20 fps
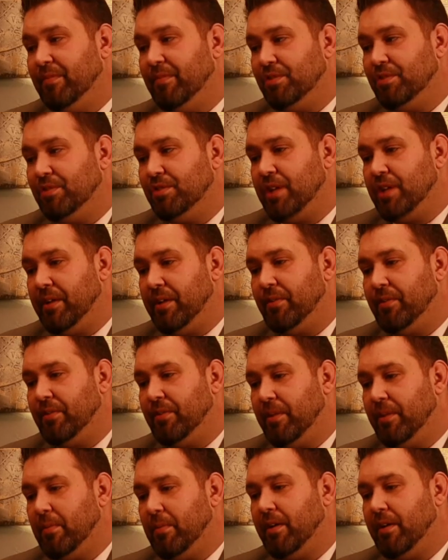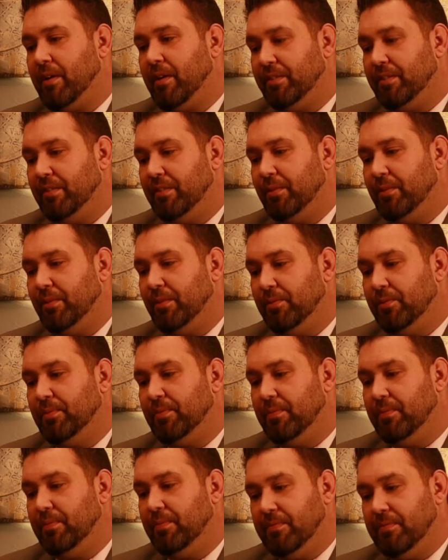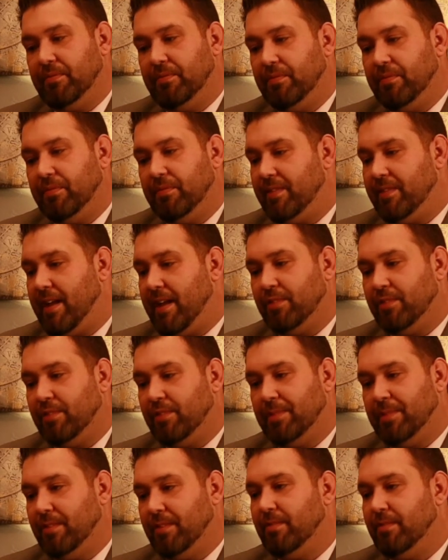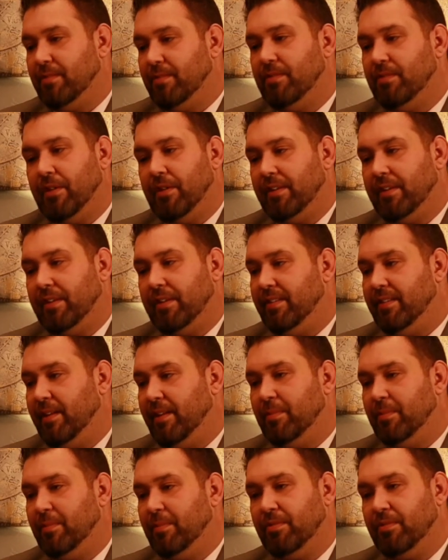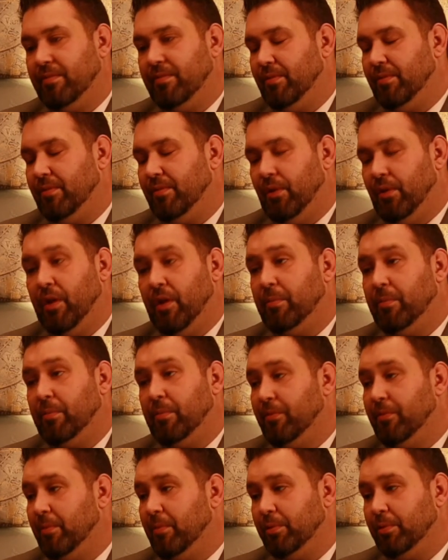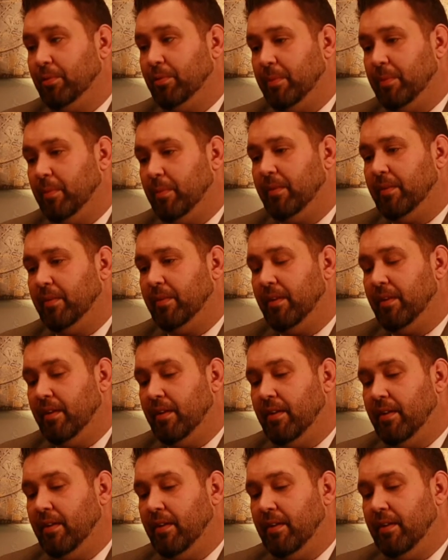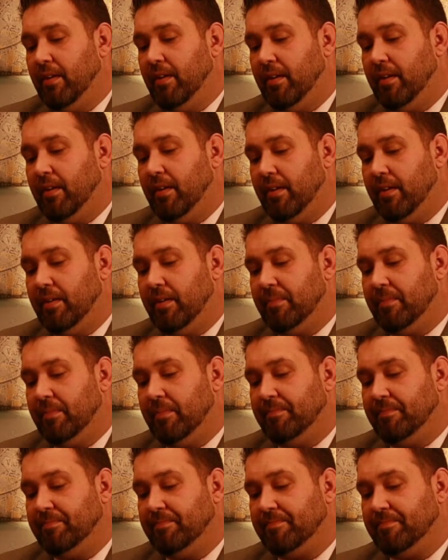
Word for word: shout out Craig Proctor who has been talking teams long before most people. Um,